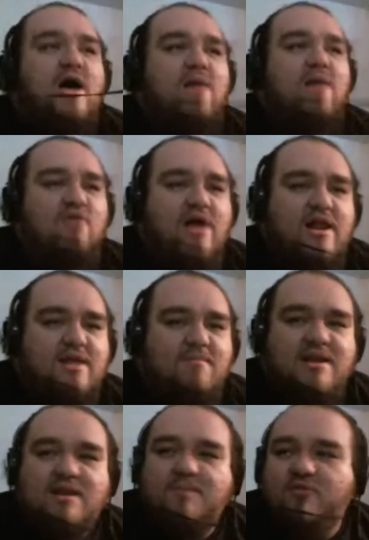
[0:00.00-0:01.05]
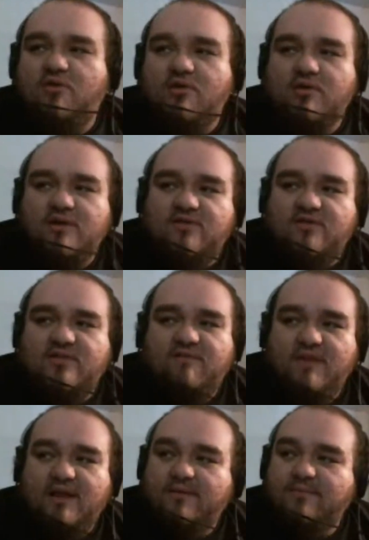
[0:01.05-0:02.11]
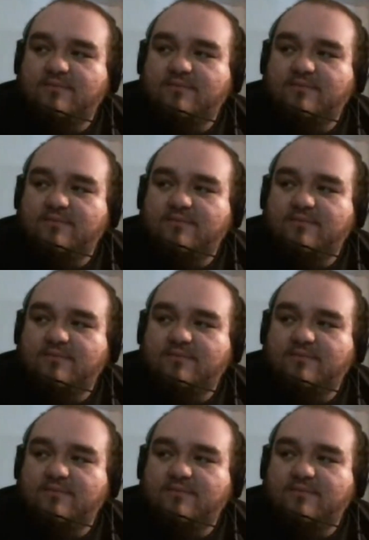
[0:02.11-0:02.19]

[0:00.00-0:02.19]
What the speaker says: I'm ready. My nips are already stiffening.